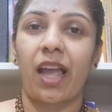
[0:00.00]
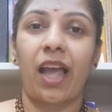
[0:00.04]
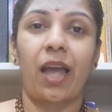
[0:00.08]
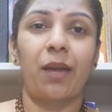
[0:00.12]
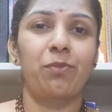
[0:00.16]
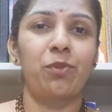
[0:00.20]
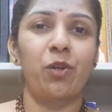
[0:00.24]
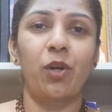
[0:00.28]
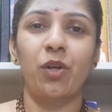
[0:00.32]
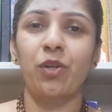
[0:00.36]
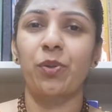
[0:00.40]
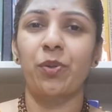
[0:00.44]

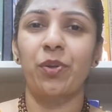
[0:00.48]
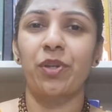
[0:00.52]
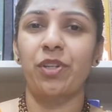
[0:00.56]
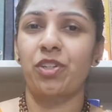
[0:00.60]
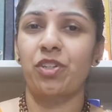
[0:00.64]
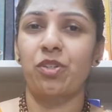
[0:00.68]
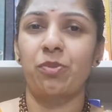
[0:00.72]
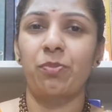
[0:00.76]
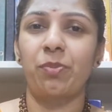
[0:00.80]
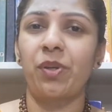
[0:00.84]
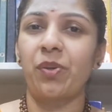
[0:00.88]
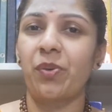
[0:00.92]
I'm not going
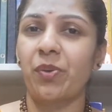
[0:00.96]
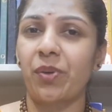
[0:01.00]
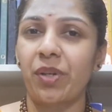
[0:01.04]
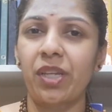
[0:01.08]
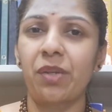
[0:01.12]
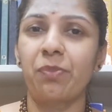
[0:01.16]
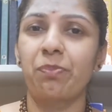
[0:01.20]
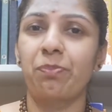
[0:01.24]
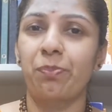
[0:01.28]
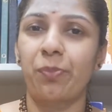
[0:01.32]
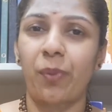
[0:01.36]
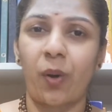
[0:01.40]
to be
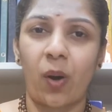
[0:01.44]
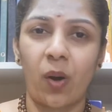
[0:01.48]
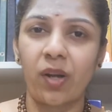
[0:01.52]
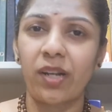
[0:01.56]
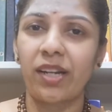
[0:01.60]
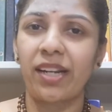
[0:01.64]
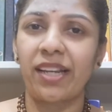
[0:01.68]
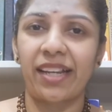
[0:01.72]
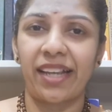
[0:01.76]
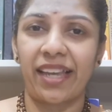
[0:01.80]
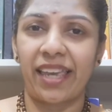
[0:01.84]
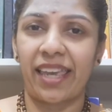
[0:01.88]

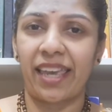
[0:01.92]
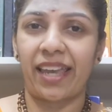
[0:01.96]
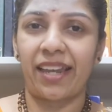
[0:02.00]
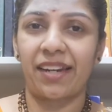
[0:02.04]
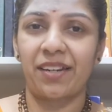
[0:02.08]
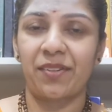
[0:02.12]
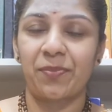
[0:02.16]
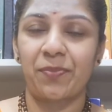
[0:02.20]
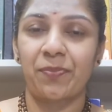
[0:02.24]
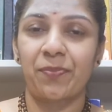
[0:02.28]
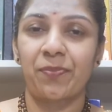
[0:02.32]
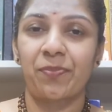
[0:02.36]
reborn
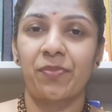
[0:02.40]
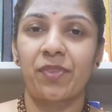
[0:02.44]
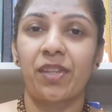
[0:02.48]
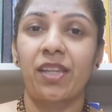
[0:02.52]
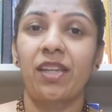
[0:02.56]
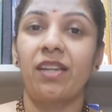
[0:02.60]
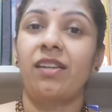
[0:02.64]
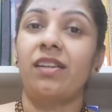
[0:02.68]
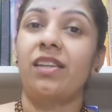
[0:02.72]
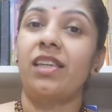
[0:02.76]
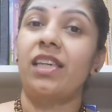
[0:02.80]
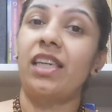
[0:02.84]
again.
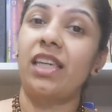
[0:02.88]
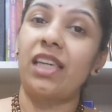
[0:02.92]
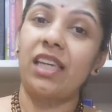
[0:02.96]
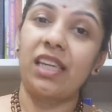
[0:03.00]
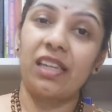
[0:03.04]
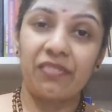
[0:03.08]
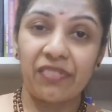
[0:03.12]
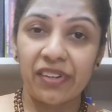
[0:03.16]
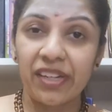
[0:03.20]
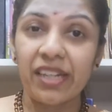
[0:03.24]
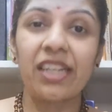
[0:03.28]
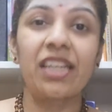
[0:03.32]

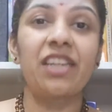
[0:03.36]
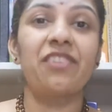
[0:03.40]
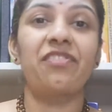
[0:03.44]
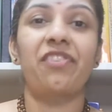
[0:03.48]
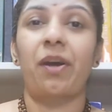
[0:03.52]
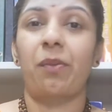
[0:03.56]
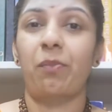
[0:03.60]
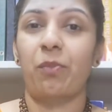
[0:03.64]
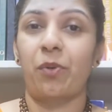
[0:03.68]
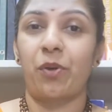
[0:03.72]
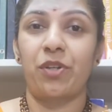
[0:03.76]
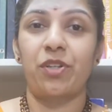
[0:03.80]
Even if
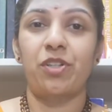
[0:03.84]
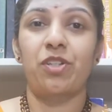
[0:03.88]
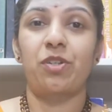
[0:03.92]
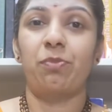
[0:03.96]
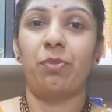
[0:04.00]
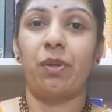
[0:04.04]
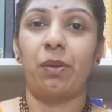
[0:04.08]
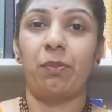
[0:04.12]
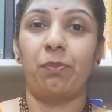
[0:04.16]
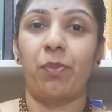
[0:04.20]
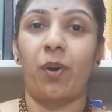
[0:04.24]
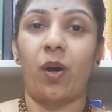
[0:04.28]
I'm going to
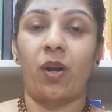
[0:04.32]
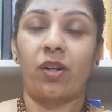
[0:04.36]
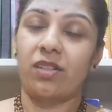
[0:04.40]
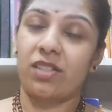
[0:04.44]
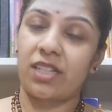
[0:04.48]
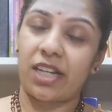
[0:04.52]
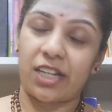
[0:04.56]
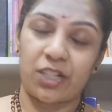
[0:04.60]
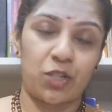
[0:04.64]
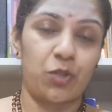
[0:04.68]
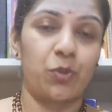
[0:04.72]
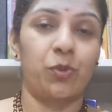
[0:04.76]
be born,
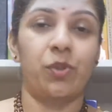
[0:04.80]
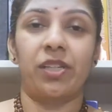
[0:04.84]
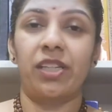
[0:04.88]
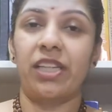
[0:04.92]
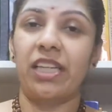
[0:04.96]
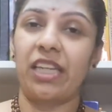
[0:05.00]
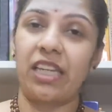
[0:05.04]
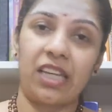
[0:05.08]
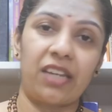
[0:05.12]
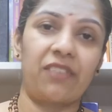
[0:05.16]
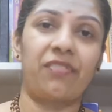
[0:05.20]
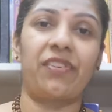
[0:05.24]
touch wood,
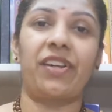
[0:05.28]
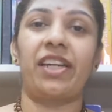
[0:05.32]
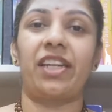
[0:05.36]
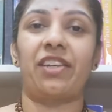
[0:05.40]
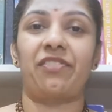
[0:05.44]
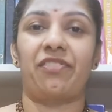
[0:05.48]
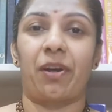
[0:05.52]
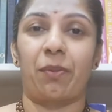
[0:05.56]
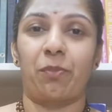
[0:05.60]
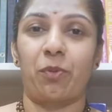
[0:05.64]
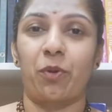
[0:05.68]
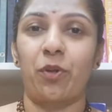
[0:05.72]
even
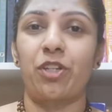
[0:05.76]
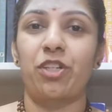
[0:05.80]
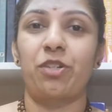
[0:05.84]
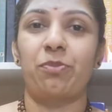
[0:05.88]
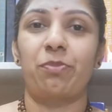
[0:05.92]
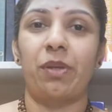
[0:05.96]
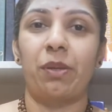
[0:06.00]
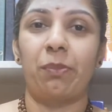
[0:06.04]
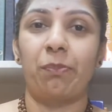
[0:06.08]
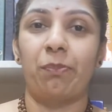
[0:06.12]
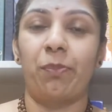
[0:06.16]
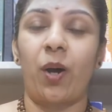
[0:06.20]
if I'm going to
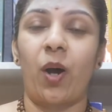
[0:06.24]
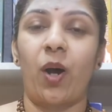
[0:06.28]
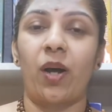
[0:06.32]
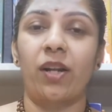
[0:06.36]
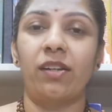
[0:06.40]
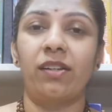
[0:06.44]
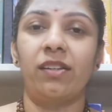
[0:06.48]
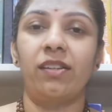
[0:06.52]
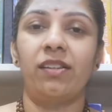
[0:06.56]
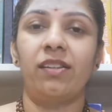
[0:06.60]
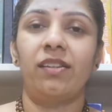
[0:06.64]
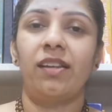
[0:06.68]
be
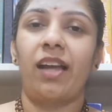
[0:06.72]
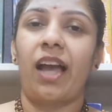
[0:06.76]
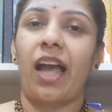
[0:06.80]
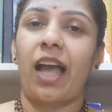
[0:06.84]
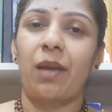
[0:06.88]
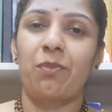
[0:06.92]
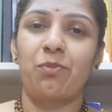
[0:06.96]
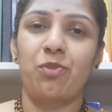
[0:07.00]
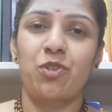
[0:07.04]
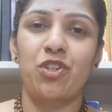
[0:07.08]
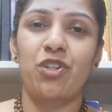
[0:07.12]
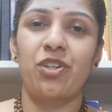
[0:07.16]
born,
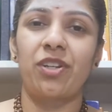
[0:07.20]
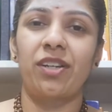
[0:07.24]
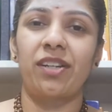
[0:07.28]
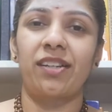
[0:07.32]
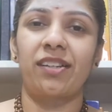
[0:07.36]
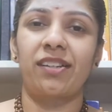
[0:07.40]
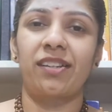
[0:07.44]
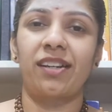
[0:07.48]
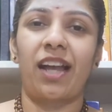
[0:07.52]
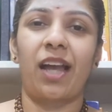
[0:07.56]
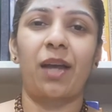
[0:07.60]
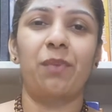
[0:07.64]
I'm
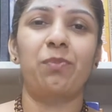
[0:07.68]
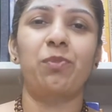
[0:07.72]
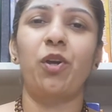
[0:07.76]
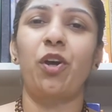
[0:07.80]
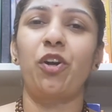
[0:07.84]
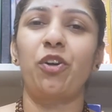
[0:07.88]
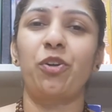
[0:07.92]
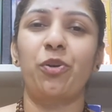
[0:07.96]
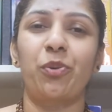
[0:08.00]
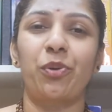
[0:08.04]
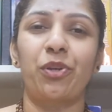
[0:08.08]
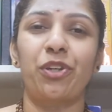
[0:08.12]
sure I'm
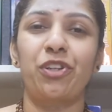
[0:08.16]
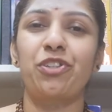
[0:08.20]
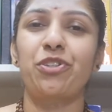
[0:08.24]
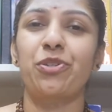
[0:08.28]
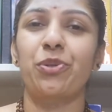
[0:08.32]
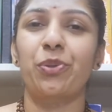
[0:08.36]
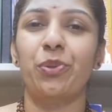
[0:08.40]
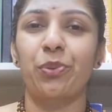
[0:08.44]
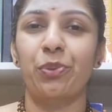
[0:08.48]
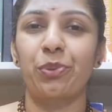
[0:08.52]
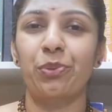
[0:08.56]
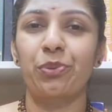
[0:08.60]
not going
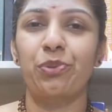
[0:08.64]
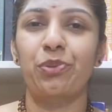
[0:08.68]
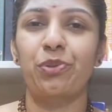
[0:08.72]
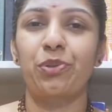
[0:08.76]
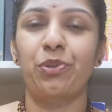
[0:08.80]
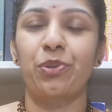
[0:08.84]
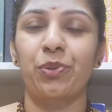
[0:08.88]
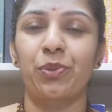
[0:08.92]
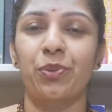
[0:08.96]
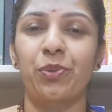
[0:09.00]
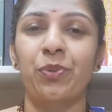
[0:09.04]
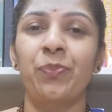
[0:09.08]
to go
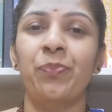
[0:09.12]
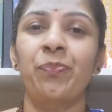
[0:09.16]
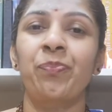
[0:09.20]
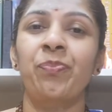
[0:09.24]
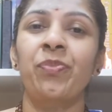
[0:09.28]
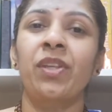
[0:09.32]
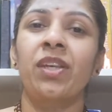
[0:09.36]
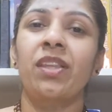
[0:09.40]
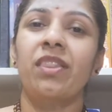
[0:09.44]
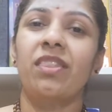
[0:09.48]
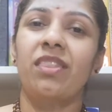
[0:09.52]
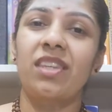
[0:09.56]
through
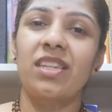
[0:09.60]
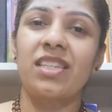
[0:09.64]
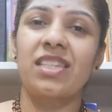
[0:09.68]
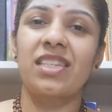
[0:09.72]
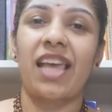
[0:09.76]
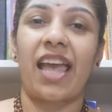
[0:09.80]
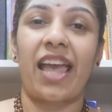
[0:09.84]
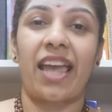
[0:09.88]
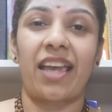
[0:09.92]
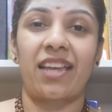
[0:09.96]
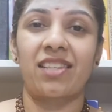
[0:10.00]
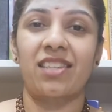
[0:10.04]
this
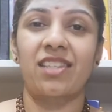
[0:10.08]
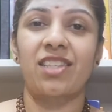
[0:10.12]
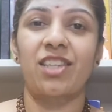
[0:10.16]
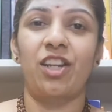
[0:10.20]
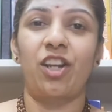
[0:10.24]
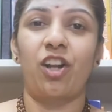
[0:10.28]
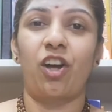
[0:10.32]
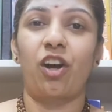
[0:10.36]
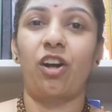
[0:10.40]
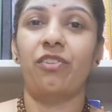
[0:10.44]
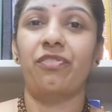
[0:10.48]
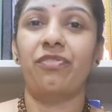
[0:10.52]

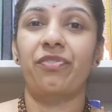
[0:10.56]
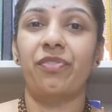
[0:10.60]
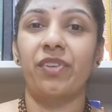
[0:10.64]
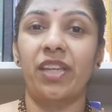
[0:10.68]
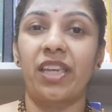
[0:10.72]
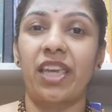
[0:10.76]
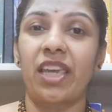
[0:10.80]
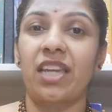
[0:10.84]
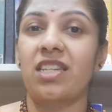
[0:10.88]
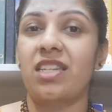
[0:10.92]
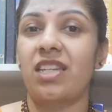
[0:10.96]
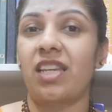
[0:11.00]
hassle of
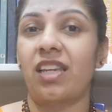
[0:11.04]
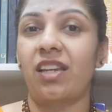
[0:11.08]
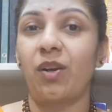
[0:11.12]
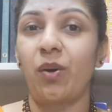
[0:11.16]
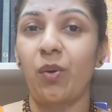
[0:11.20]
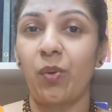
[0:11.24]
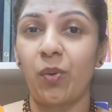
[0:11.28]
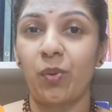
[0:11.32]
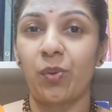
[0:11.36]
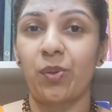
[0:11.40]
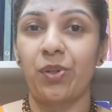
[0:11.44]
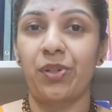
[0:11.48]
getting
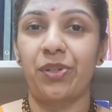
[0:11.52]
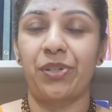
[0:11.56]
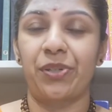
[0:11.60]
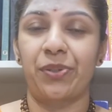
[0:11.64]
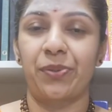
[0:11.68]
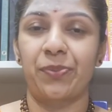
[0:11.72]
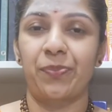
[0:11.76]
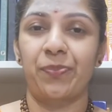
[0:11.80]
old.